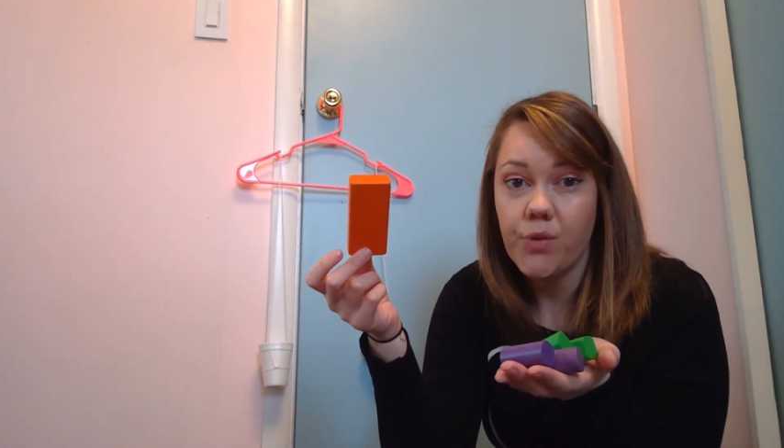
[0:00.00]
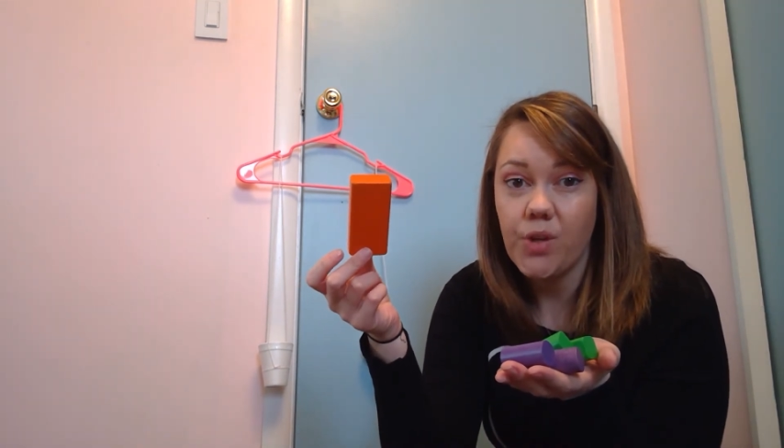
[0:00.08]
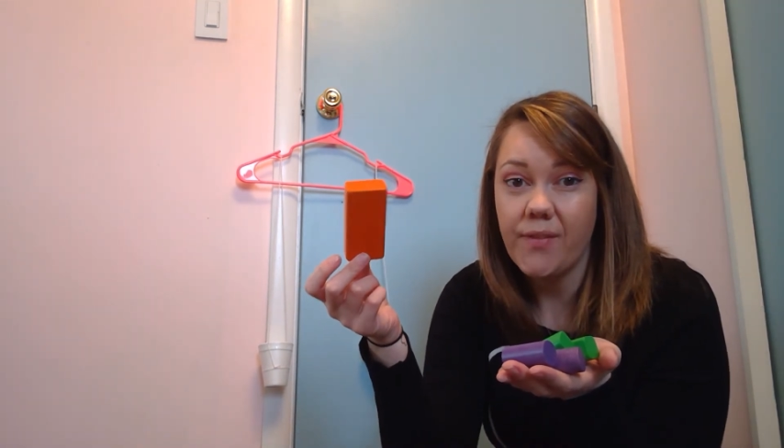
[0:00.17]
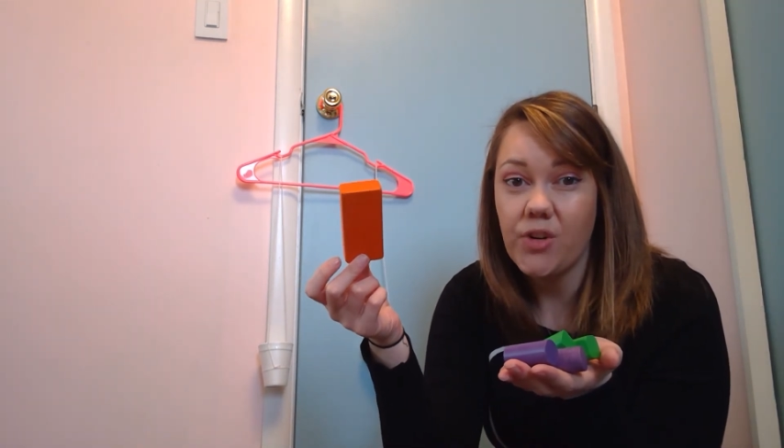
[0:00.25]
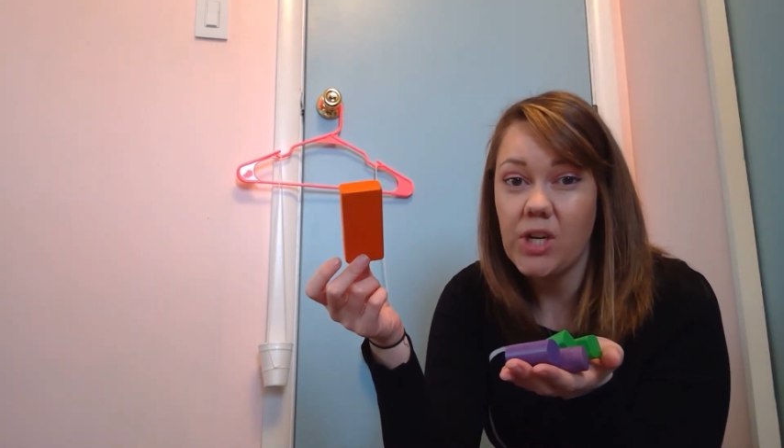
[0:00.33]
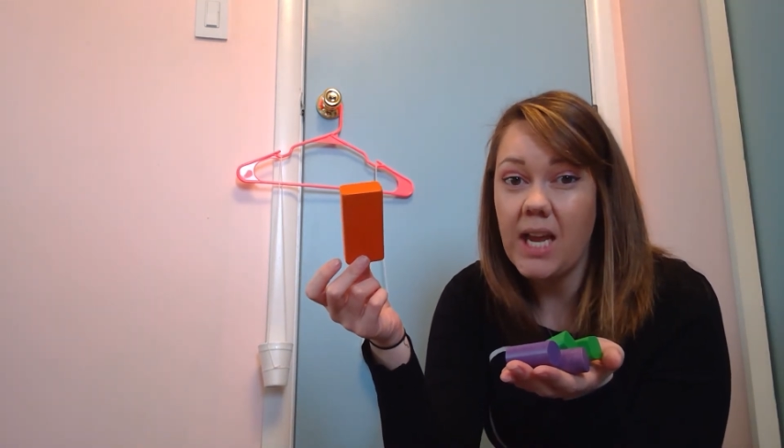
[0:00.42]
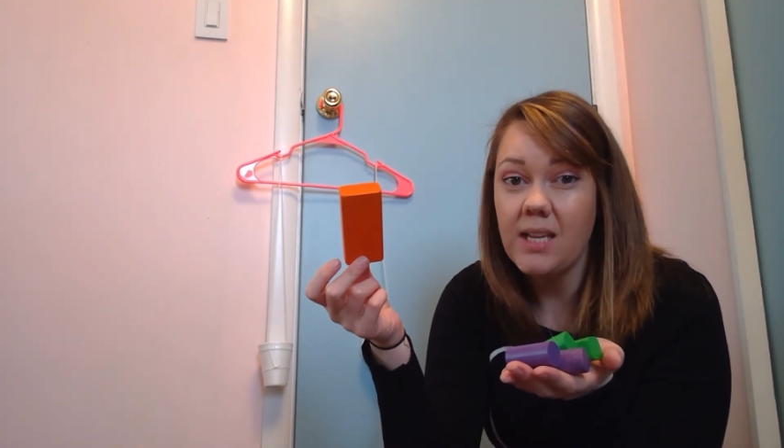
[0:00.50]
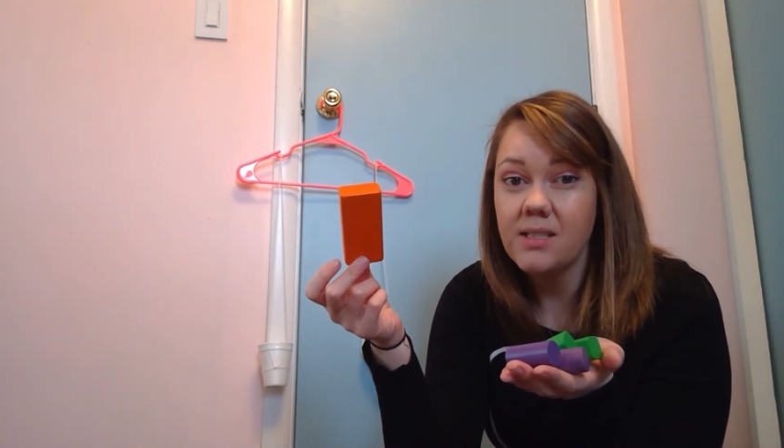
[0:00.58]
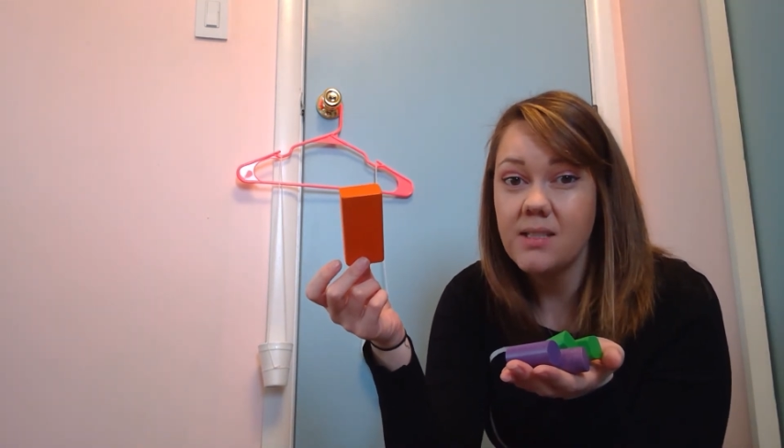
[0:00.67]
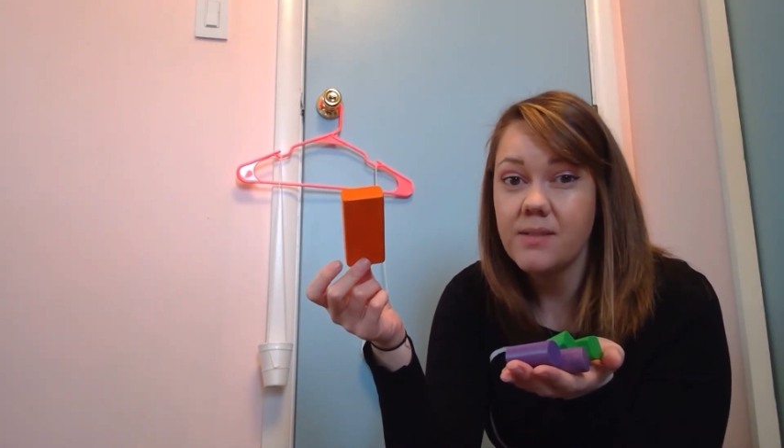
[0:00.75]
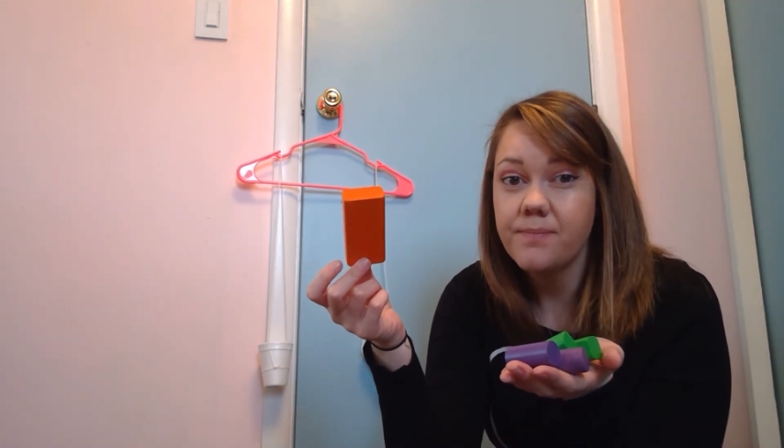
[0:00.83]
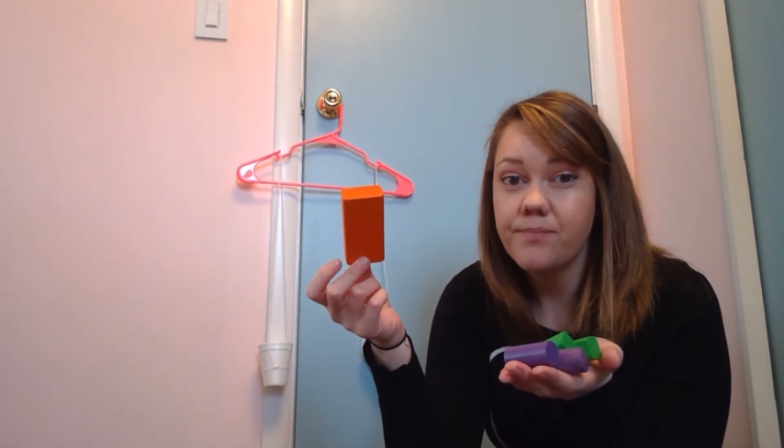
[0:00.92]
Do you have your
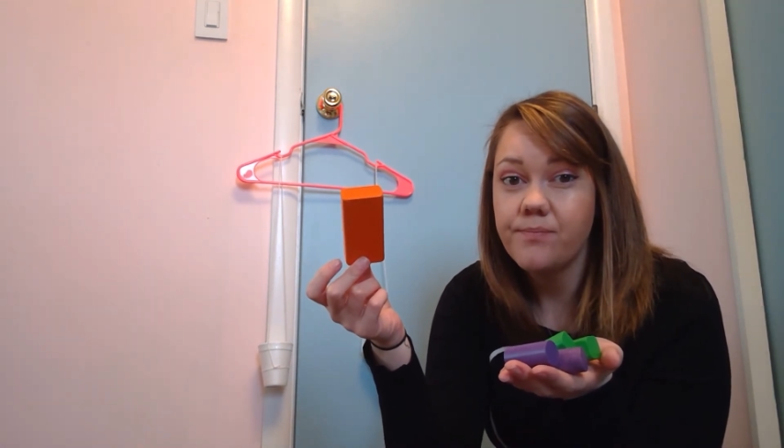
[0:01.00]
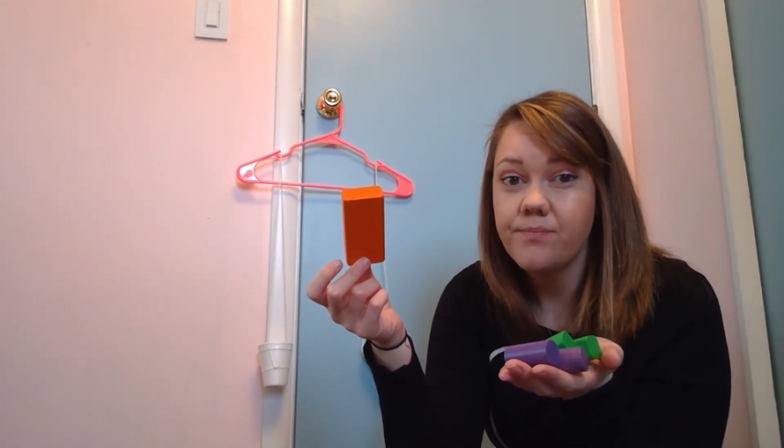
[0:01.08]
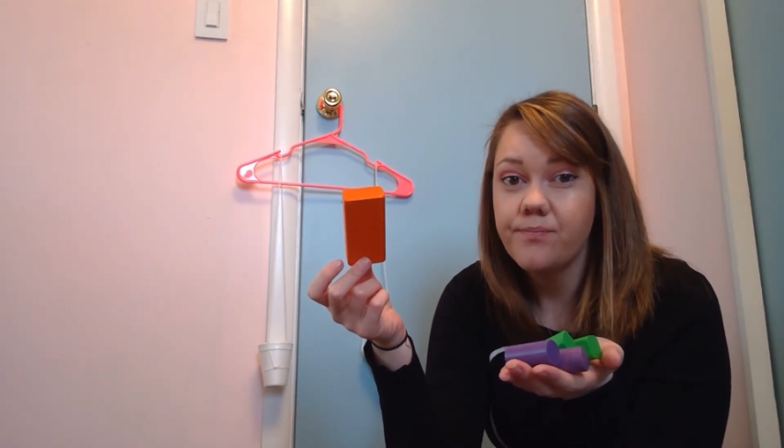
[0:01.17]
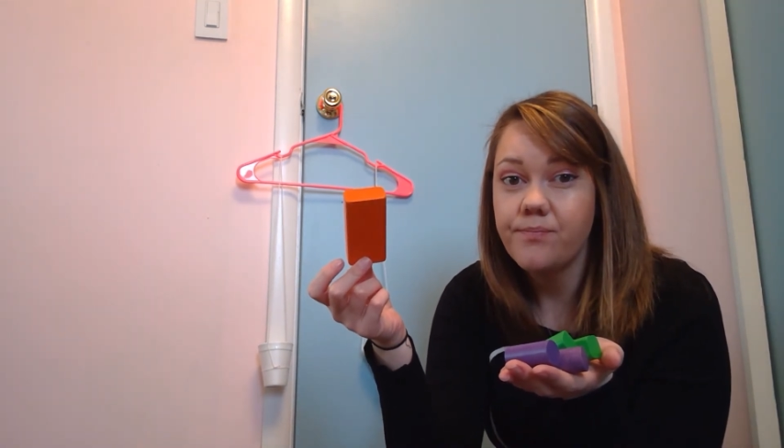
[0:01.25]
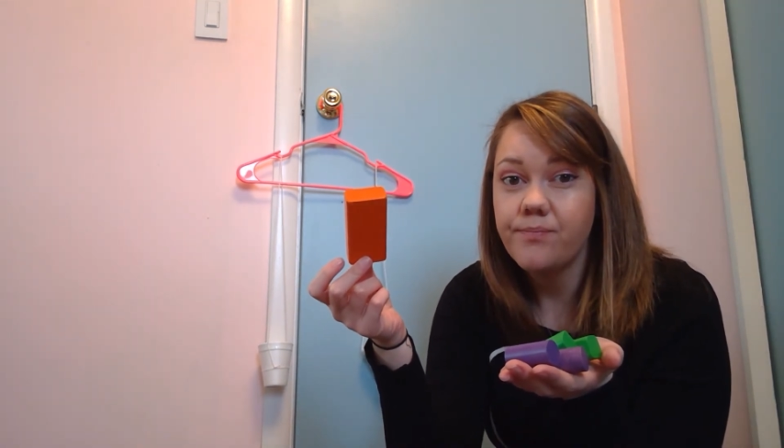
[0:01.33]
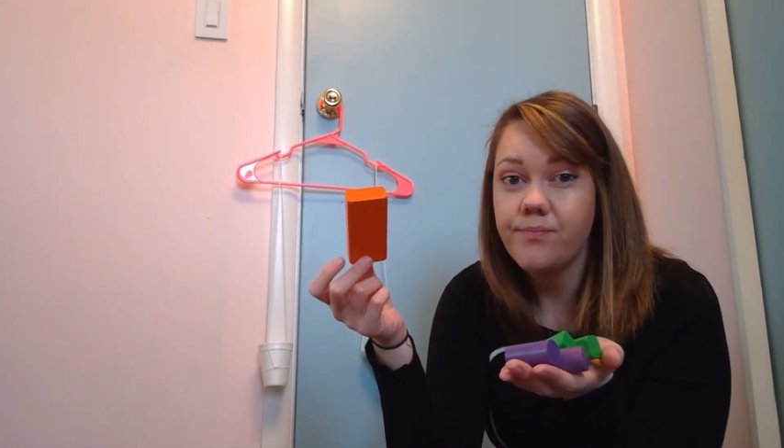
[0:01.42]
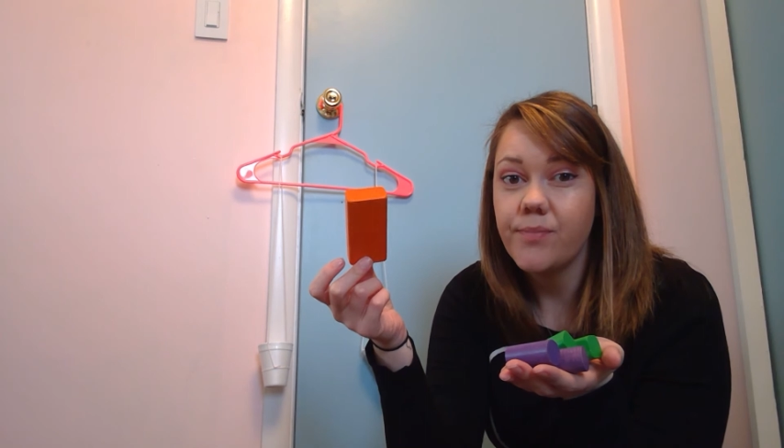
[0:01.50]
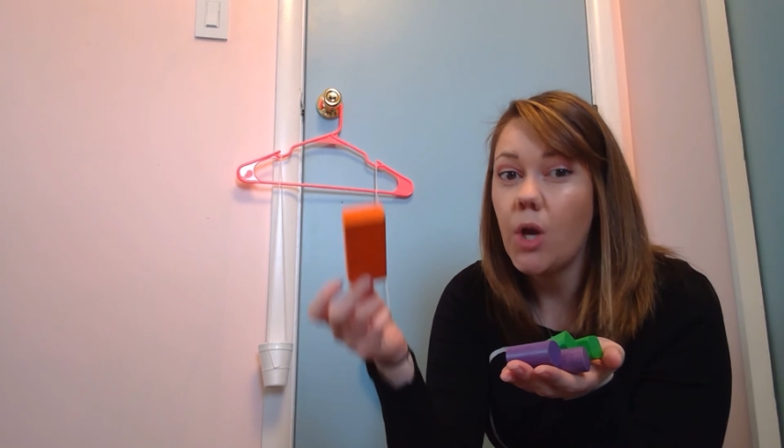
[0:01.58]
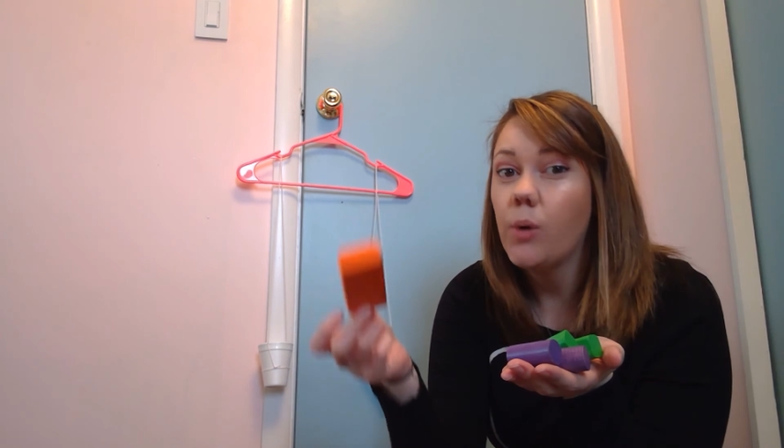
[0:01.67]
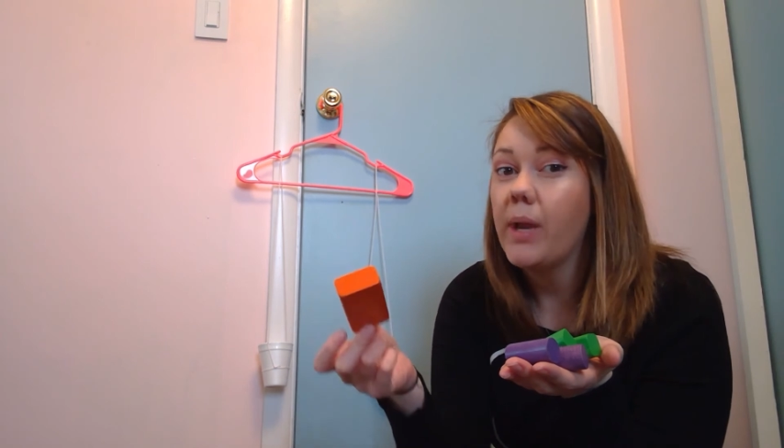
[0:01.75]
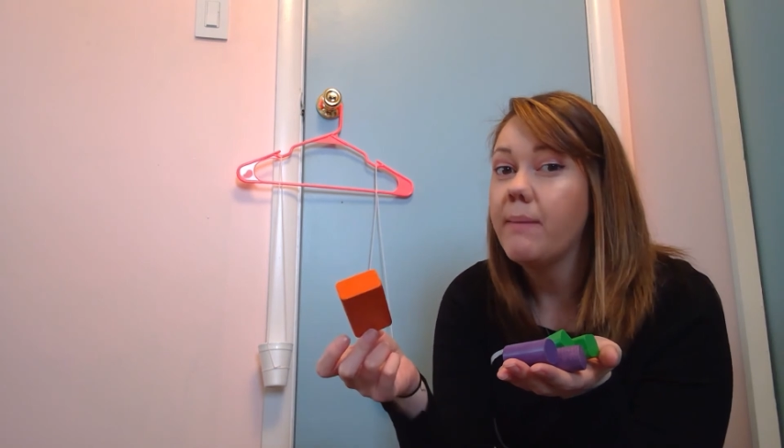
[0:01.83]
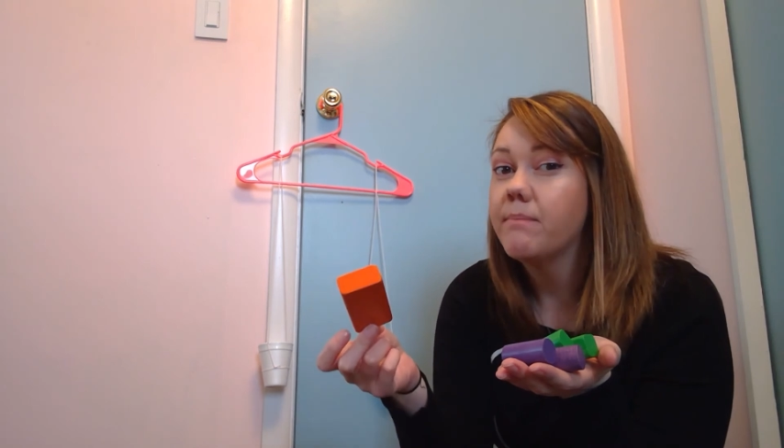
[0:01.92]
guess?
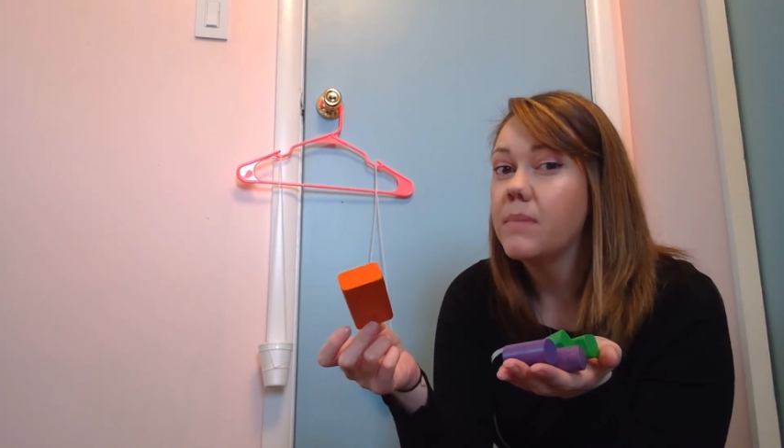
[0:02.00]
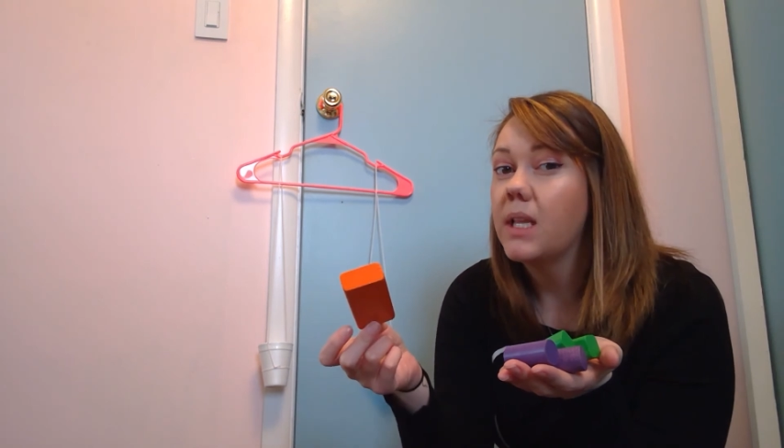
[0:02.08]
Okay,